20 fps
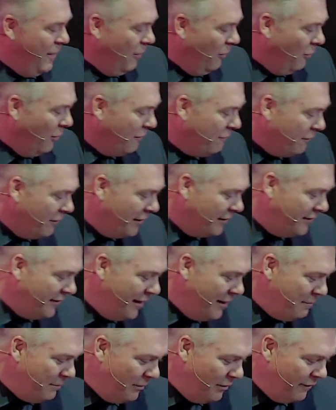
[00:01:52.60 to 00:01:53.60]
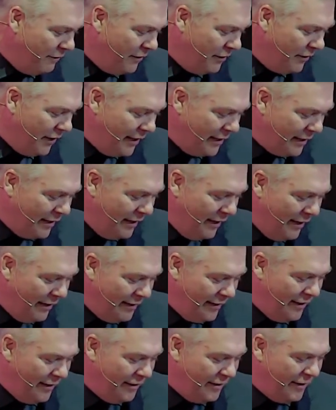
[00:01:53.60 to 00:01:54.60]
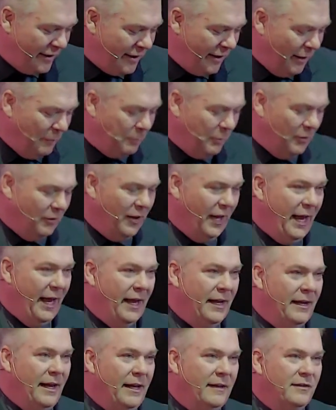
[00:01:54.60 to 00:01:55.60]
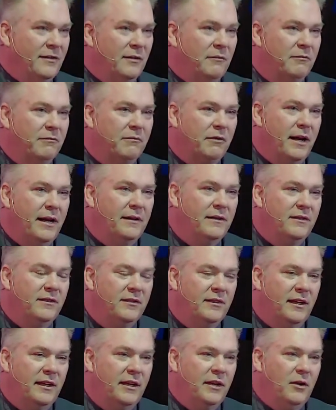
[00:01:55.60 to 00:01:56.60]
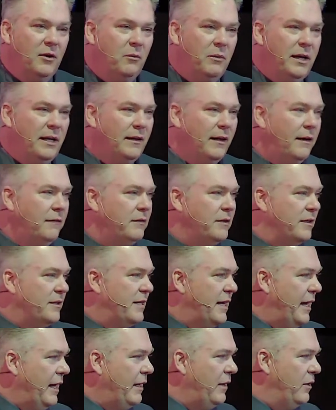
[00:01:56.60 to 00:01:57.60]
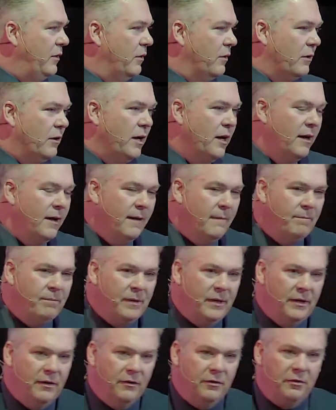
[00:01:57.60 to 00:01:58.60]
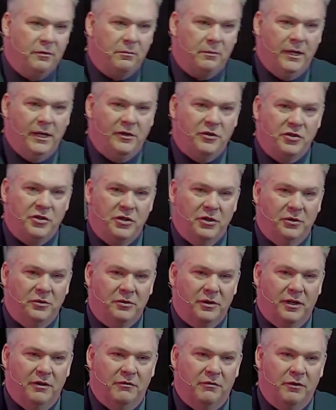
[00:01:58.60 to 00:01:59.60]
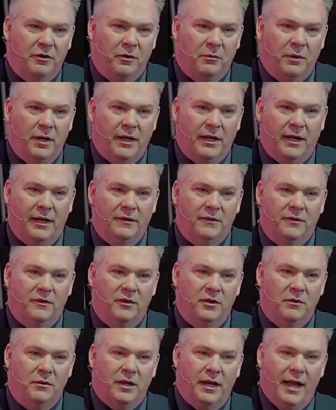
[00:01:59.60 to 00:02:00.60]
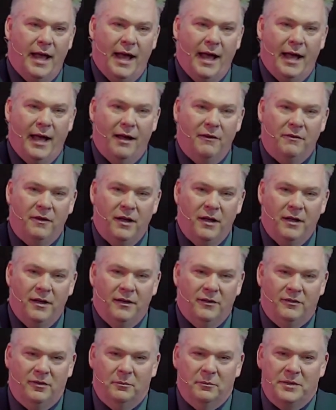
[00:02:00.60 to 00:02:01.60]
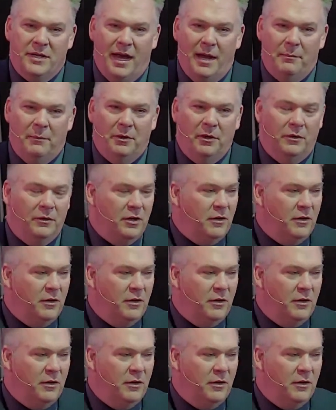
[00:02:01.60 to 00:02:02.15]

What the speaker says: Or for example, if you're like a young couple and some friends say, you know, we'd love to take your three children for the weekend so you can have some time alone.